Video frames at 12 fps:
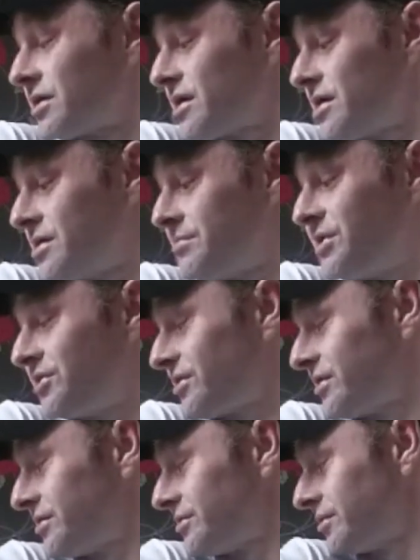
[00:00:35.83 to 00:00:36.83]
can't beat
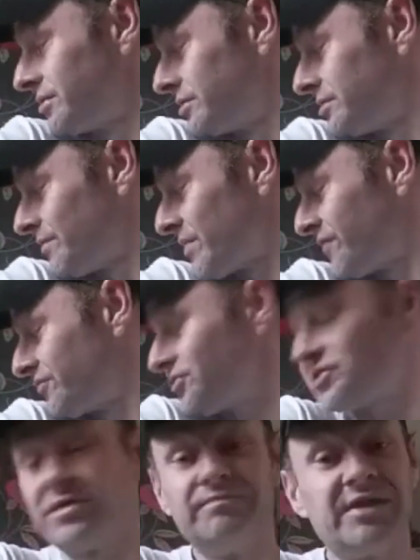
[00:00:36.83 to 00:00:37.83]
it, you know. And I've
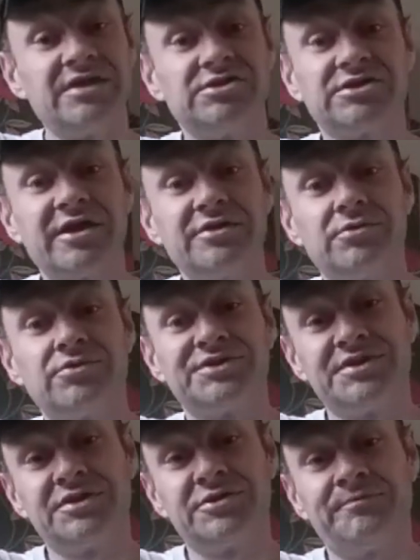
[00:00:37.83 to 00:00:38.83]
got some nice titles
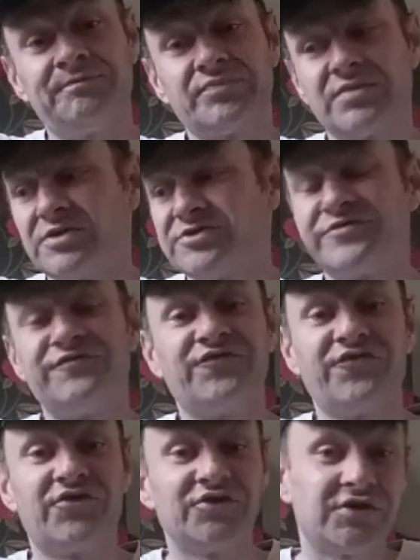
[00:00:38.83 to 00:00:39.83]
in here, some
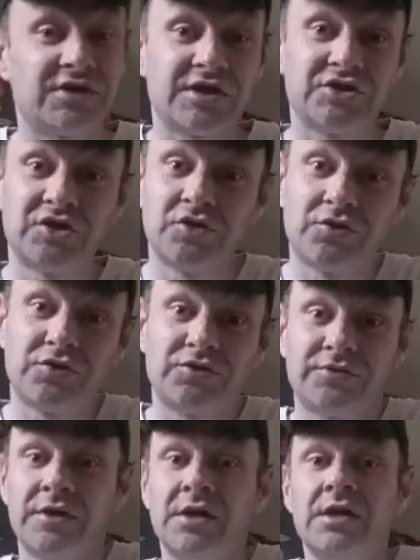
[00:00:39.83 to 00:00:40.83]
fodder as you do
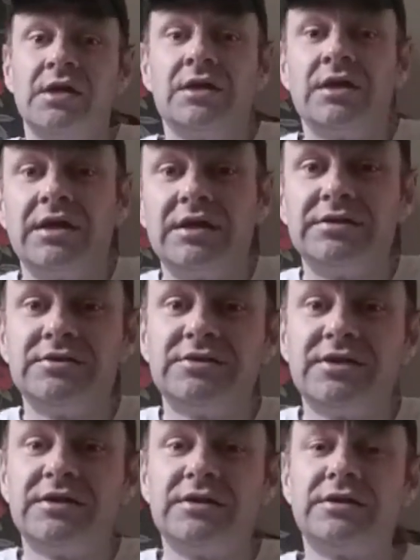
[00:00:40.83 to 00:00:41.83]
it,
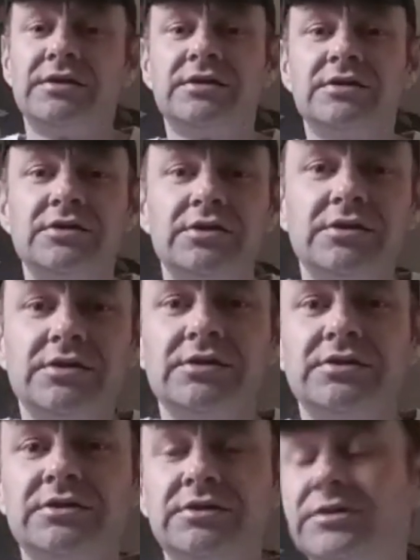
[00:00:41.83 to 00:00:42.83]
and
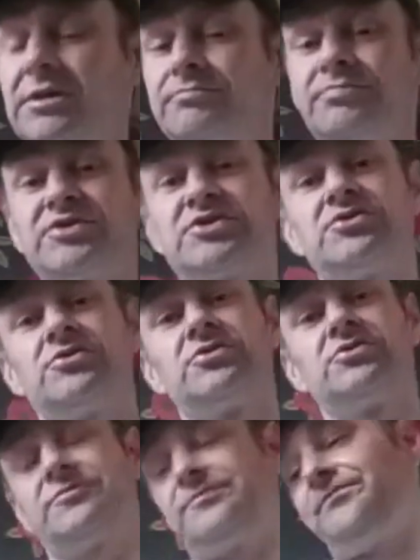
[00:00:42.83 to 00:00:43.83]
yep.
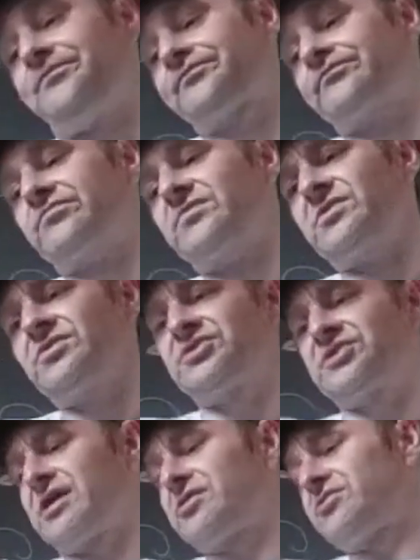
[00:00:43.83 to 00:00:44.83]
So
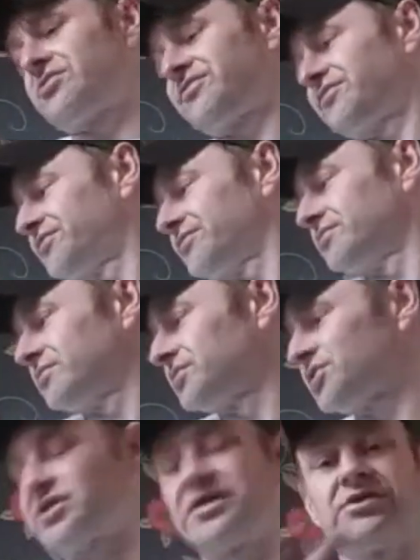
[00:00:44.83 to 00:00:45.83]
start off,
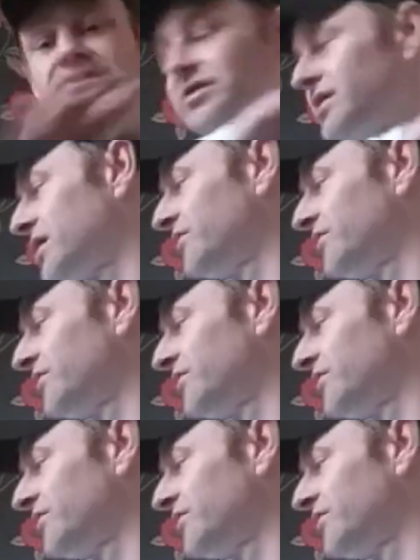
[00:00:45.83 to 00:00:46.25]
just kind of going in